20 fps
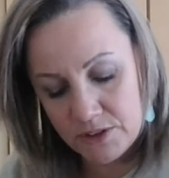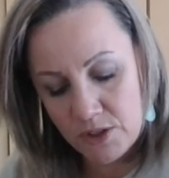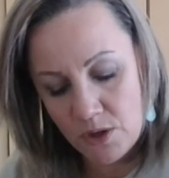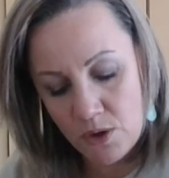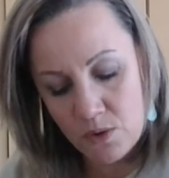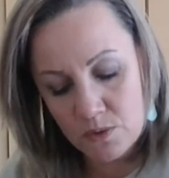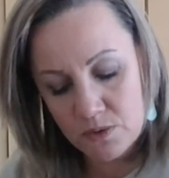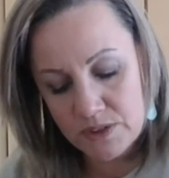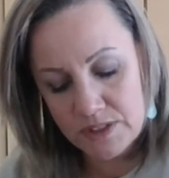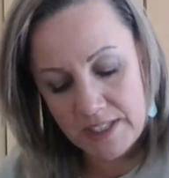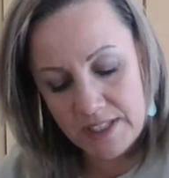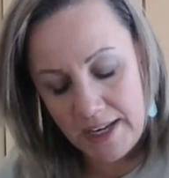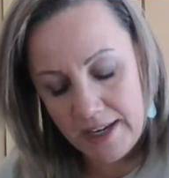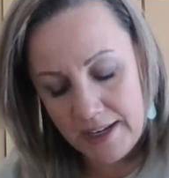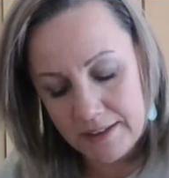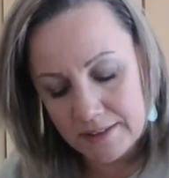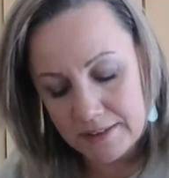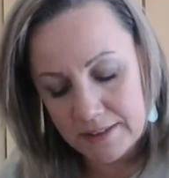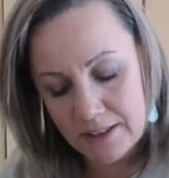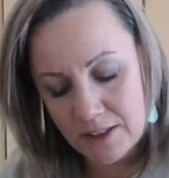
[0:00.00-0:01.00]
don't take
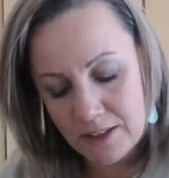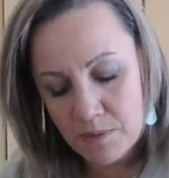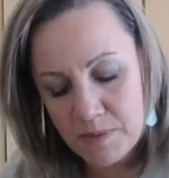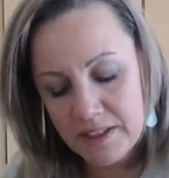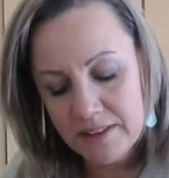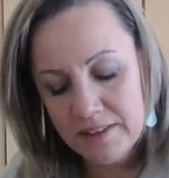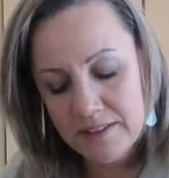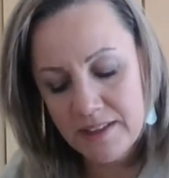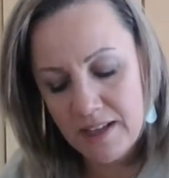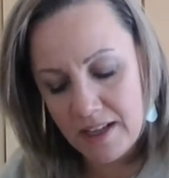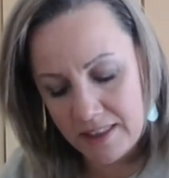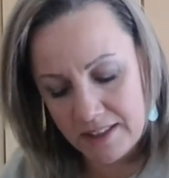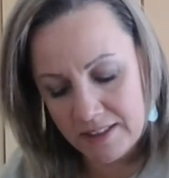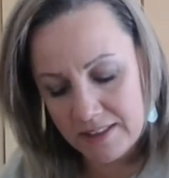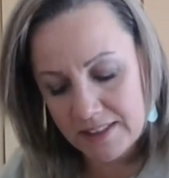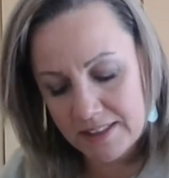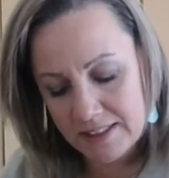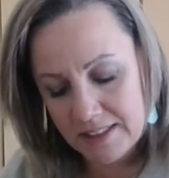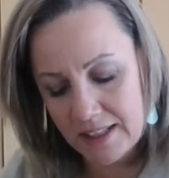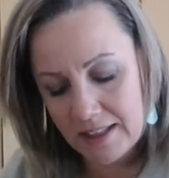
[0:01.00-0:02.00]
a little bit of nothing
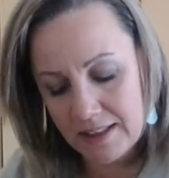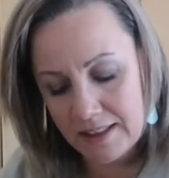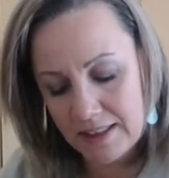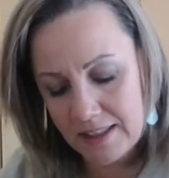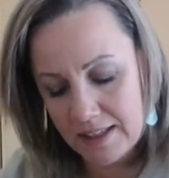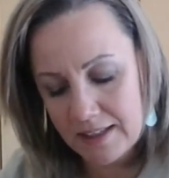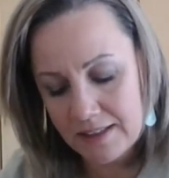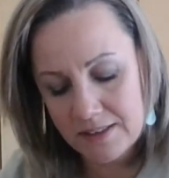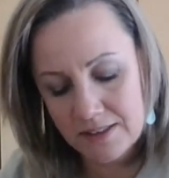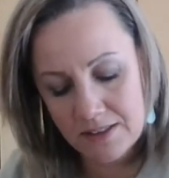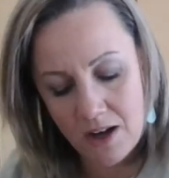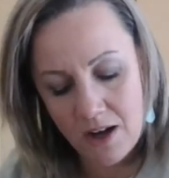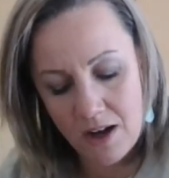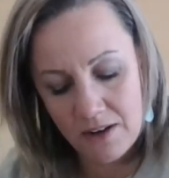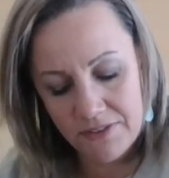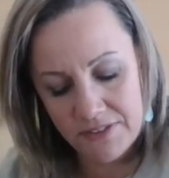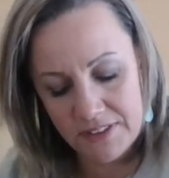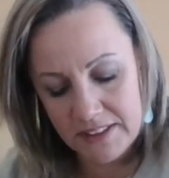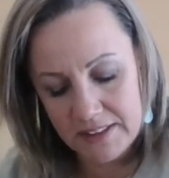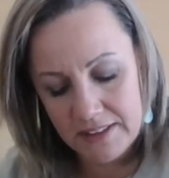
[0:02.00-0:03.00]
to set things
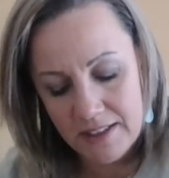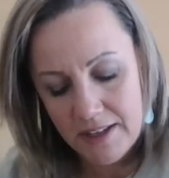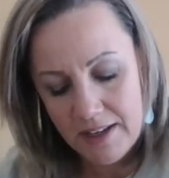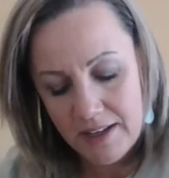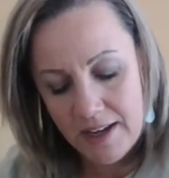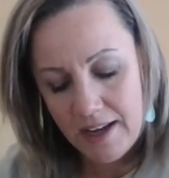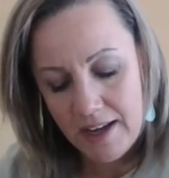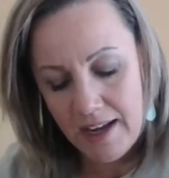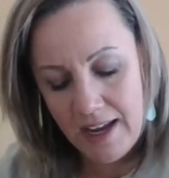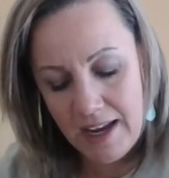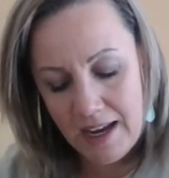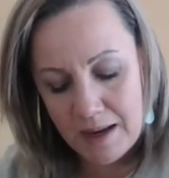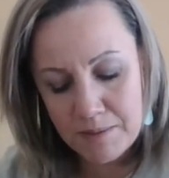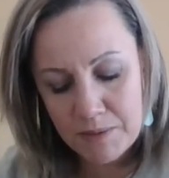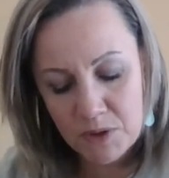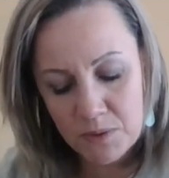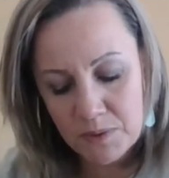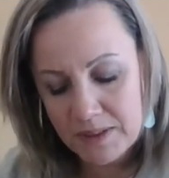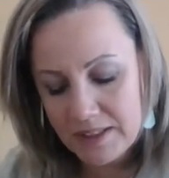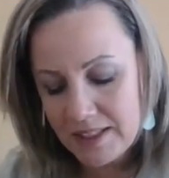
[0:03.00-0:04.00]
off, and
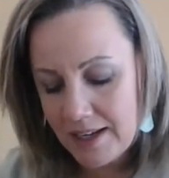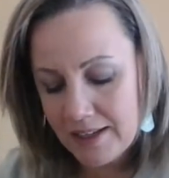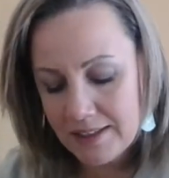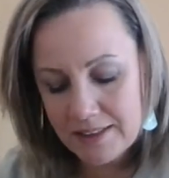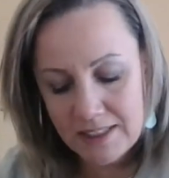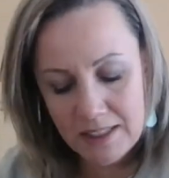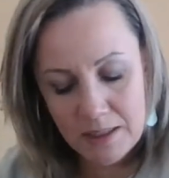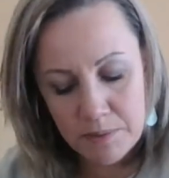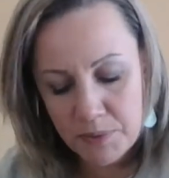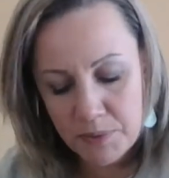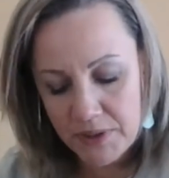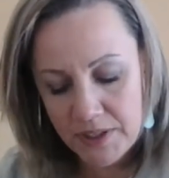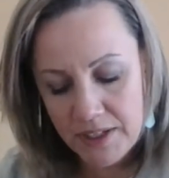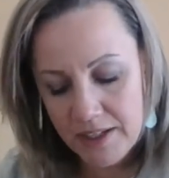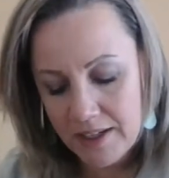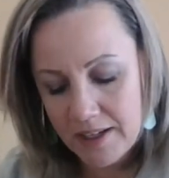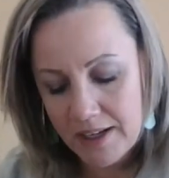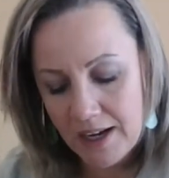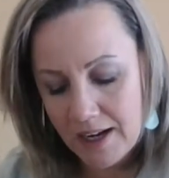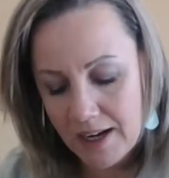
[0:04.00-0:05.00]
Hammer, with that temper he
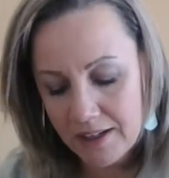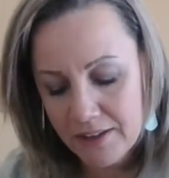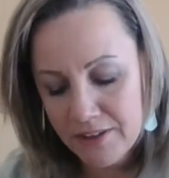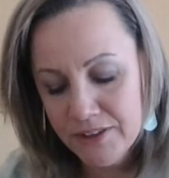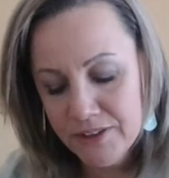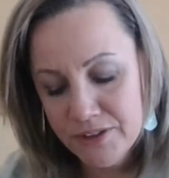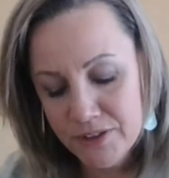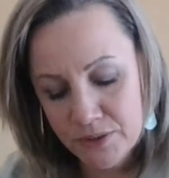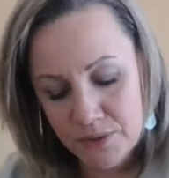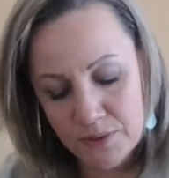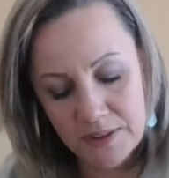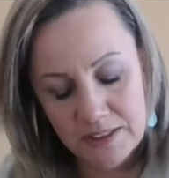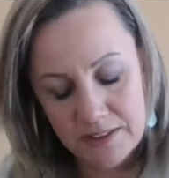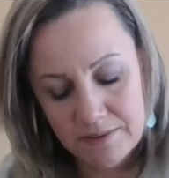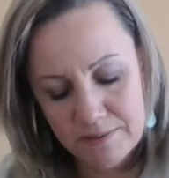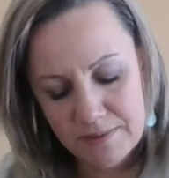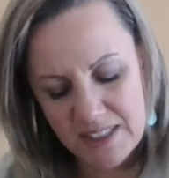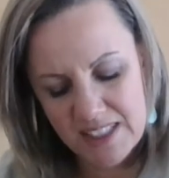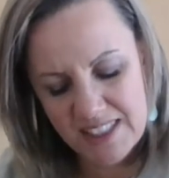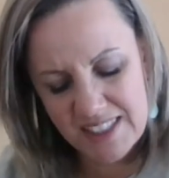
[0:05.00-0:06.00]
got, could do it.
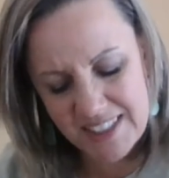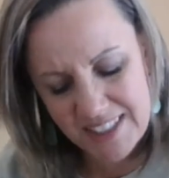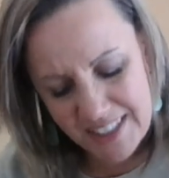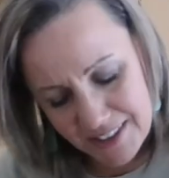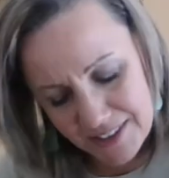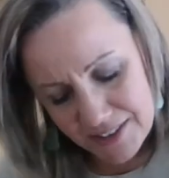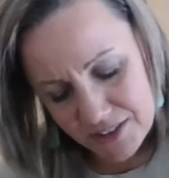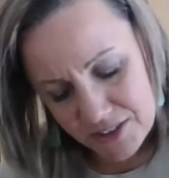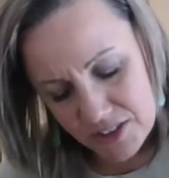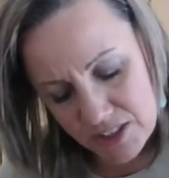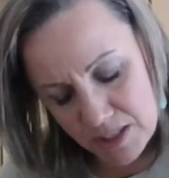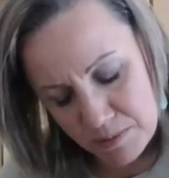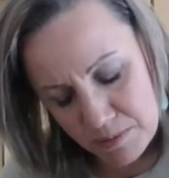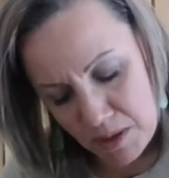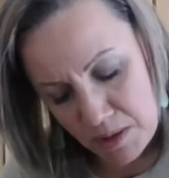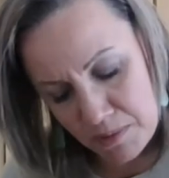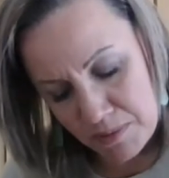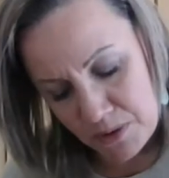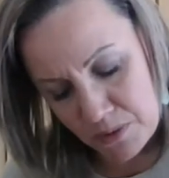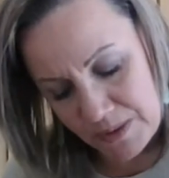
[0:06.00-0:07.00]
Still, she
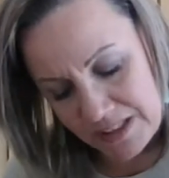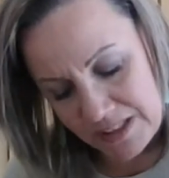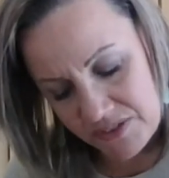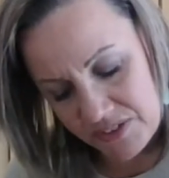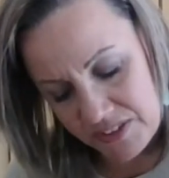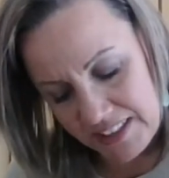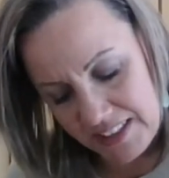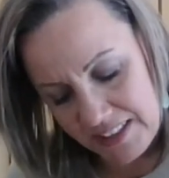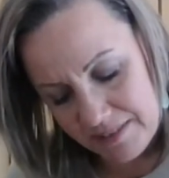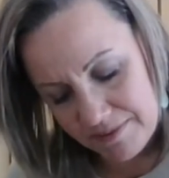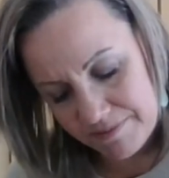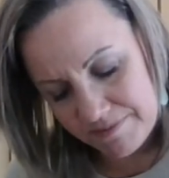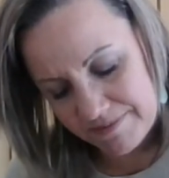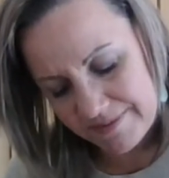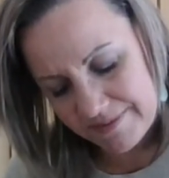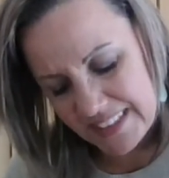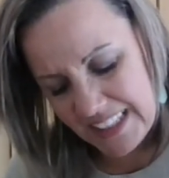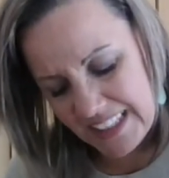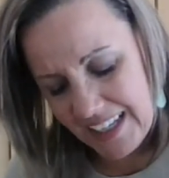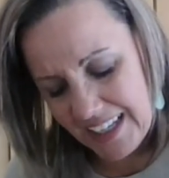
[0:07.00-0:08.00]
murmured wistfully,
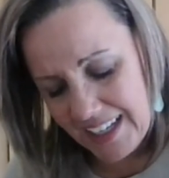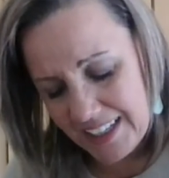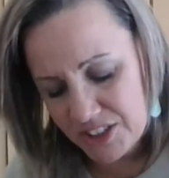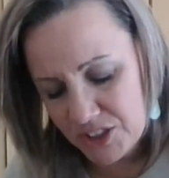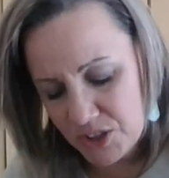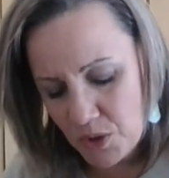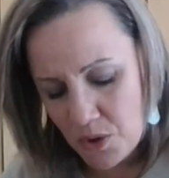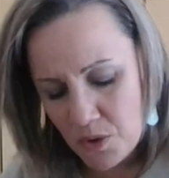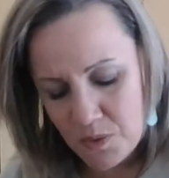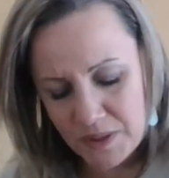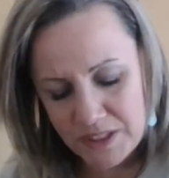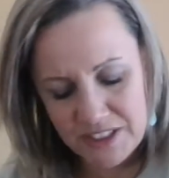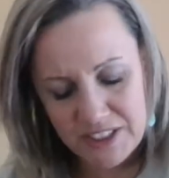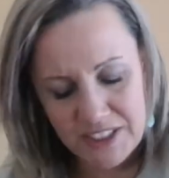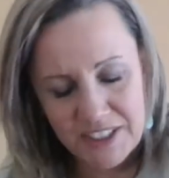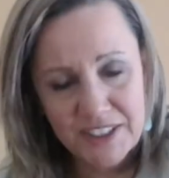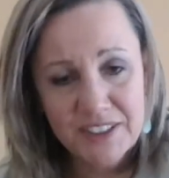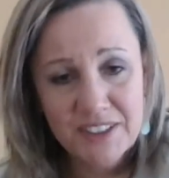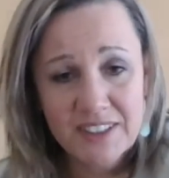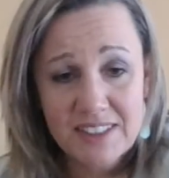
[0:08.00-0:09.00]
I sure wish
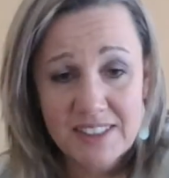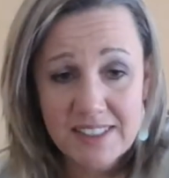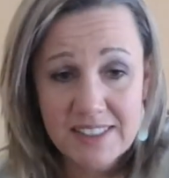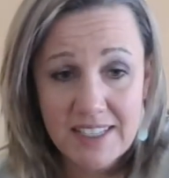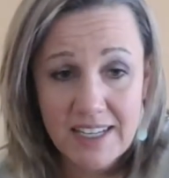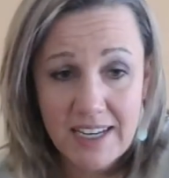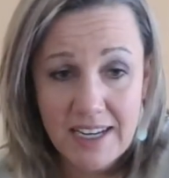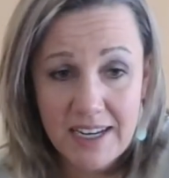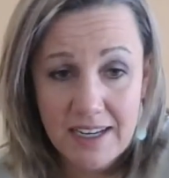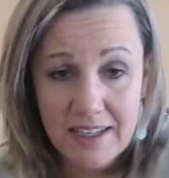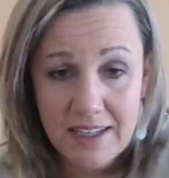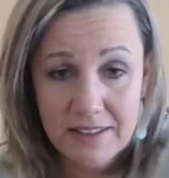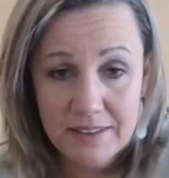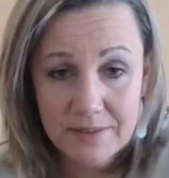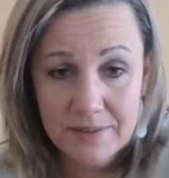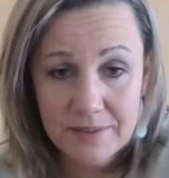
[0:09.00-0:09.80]
he could have stayed.